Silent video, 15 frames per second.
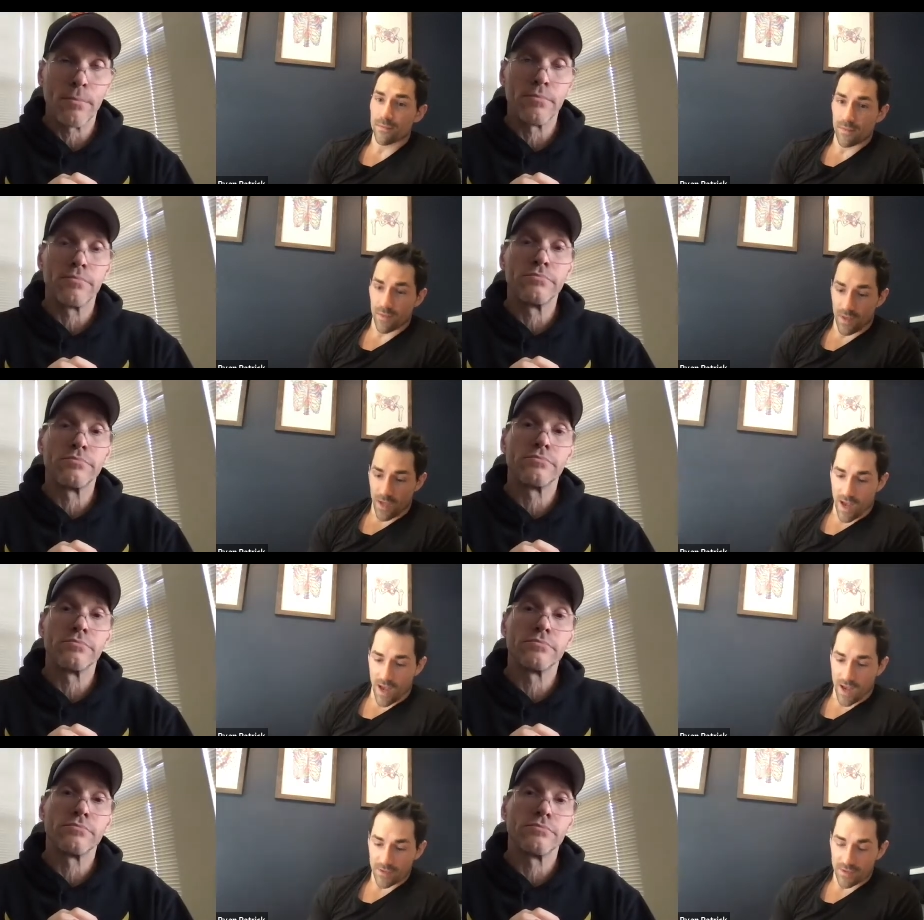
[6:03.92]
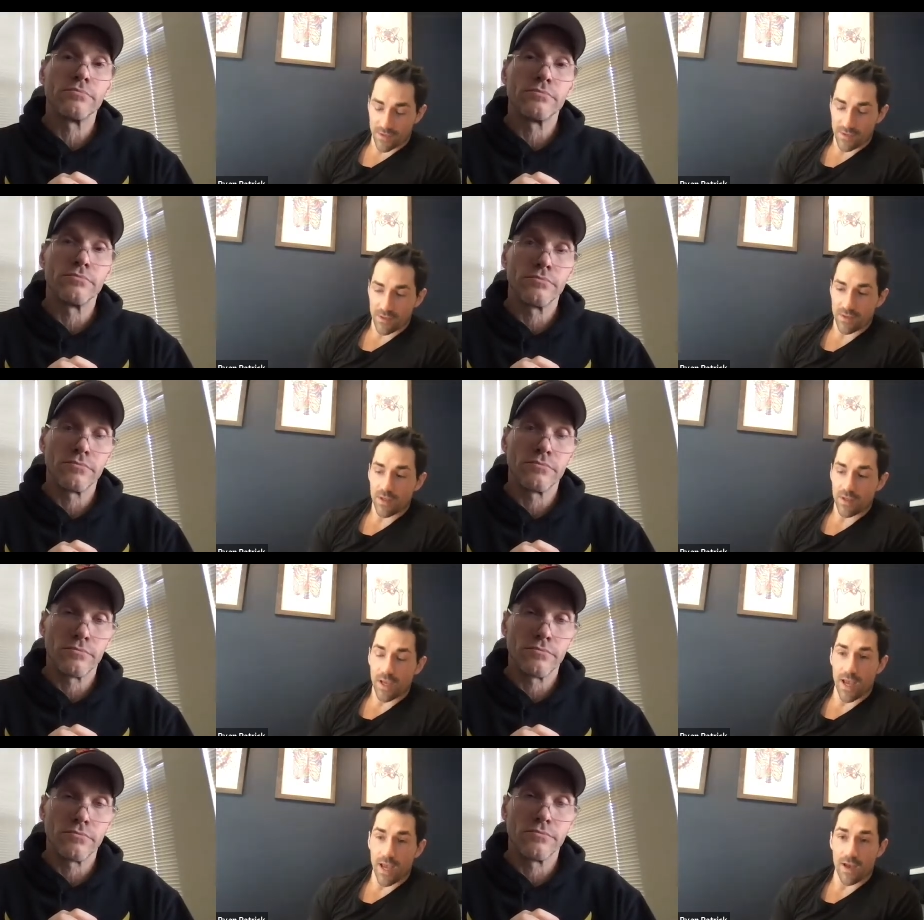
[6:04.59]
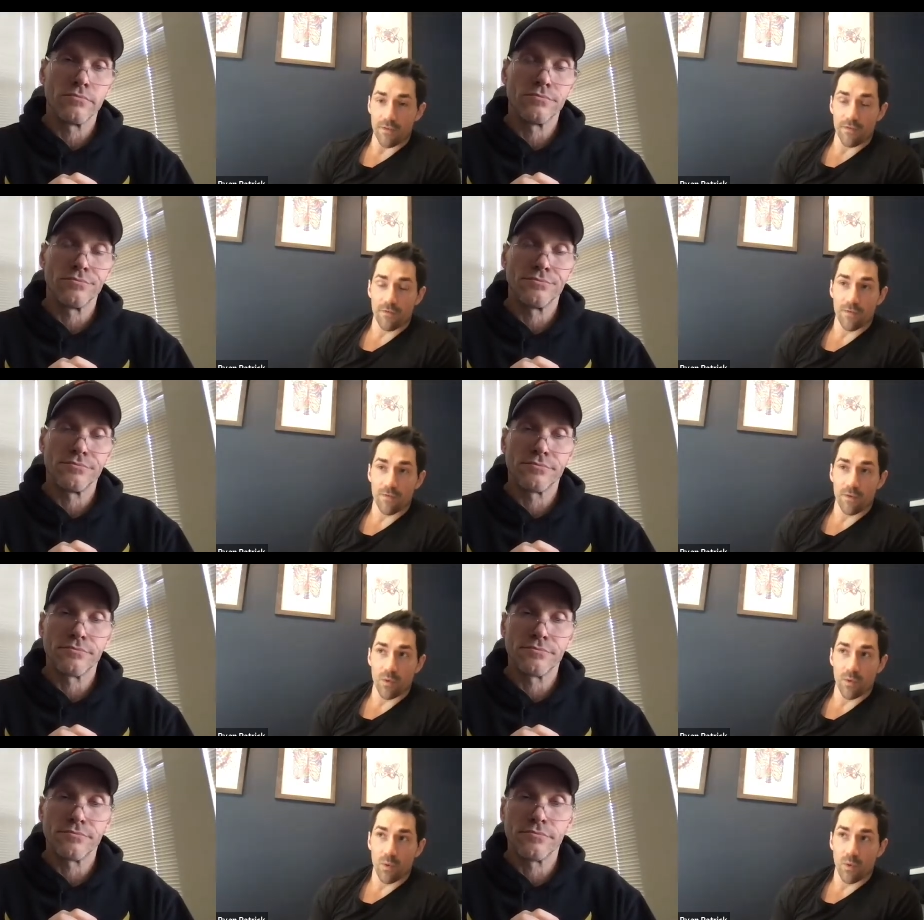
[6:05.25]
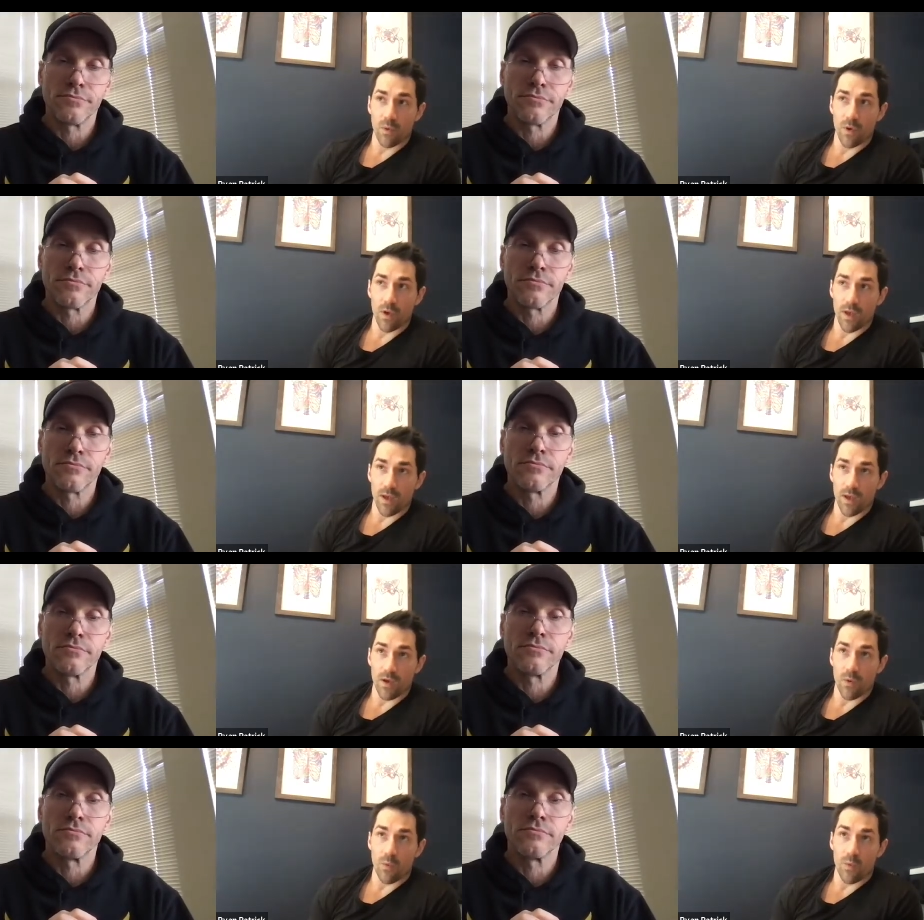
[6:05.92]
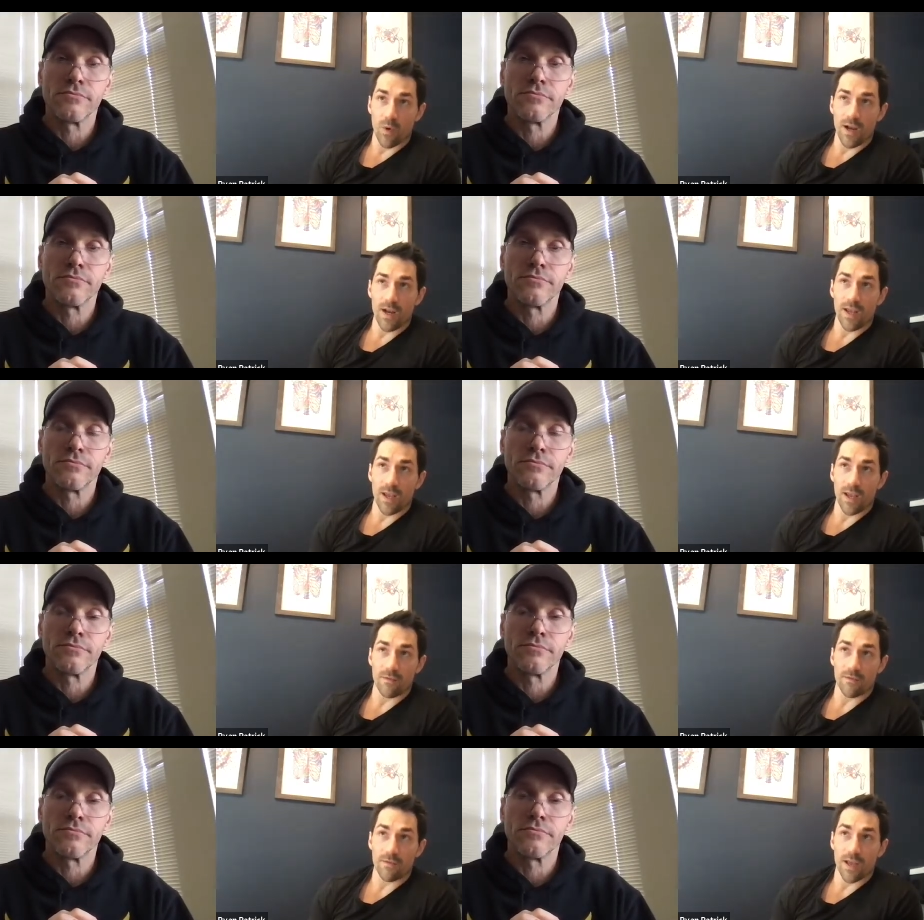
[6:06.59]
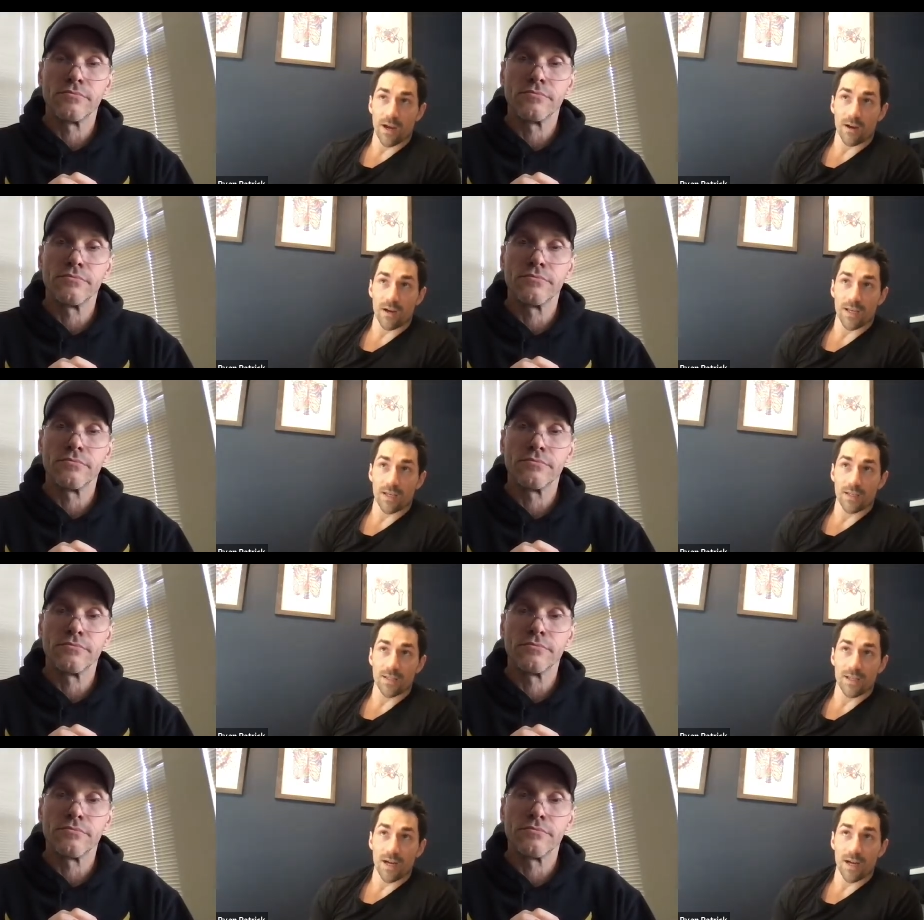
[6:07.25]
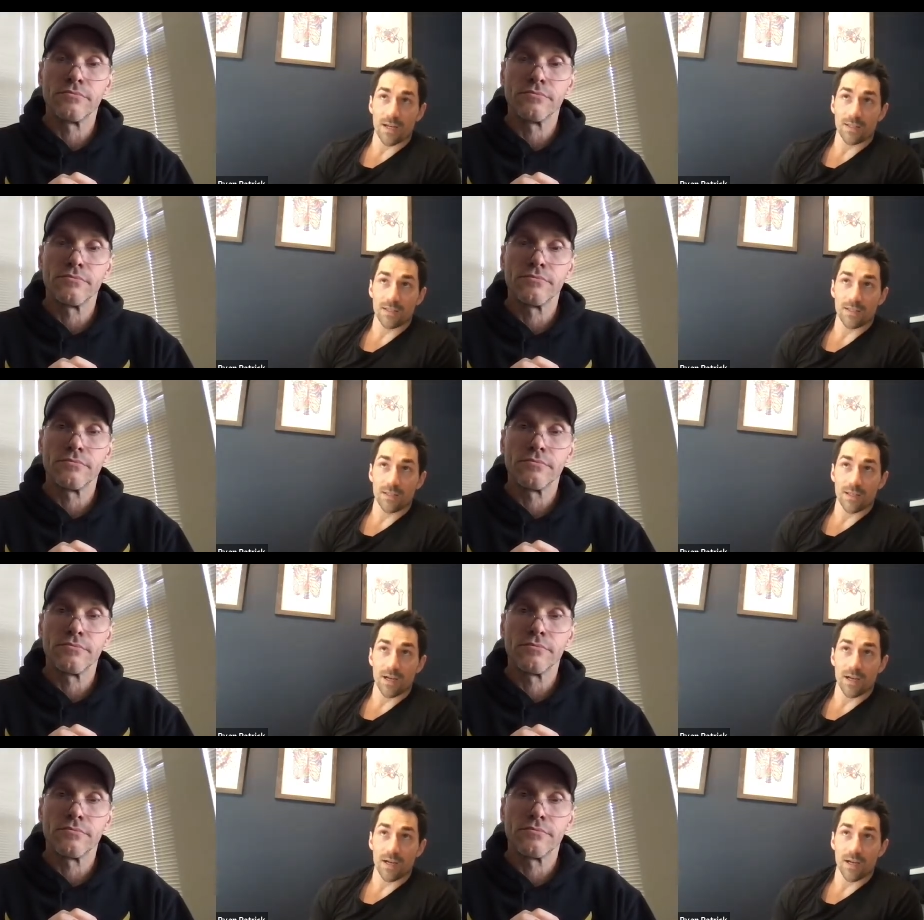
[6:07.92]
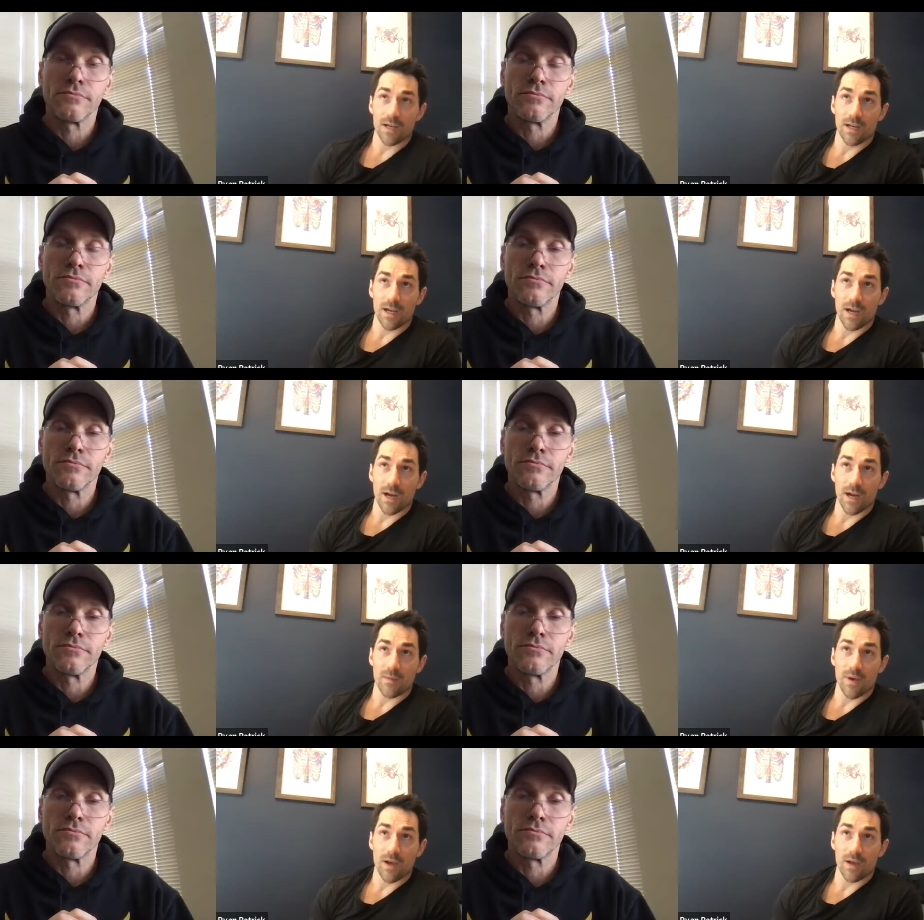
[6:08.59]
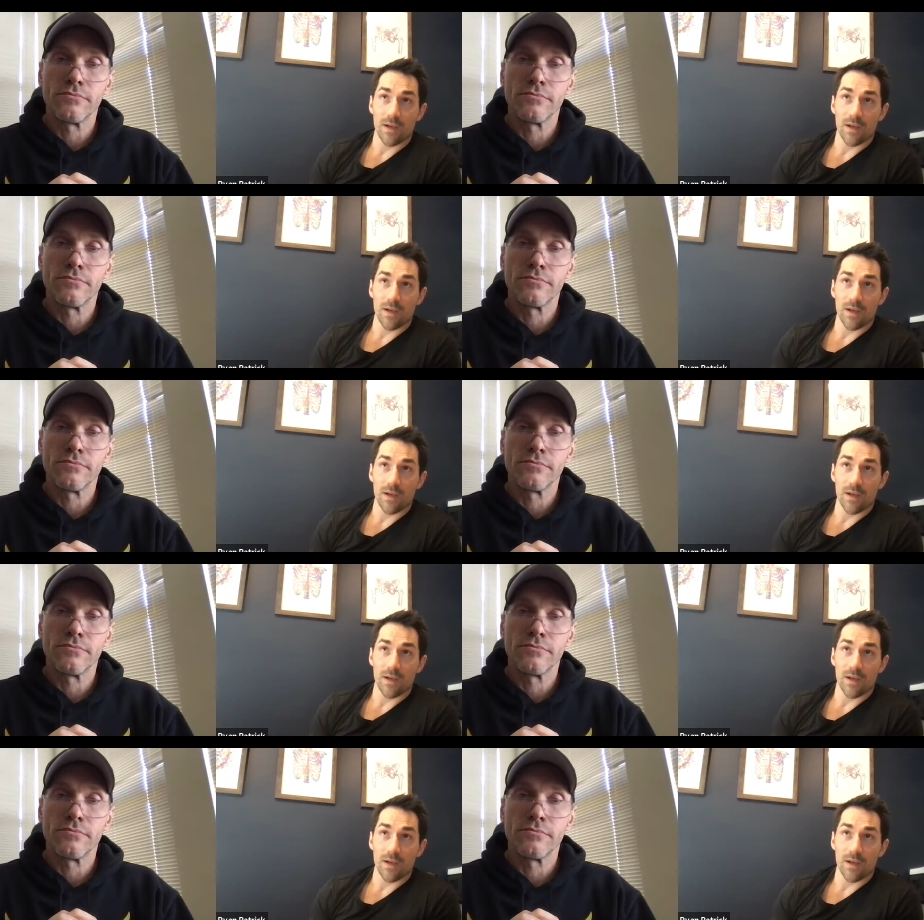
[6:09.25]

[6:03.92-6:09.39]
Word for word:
Speaker 1: Yes. If what if there is not um,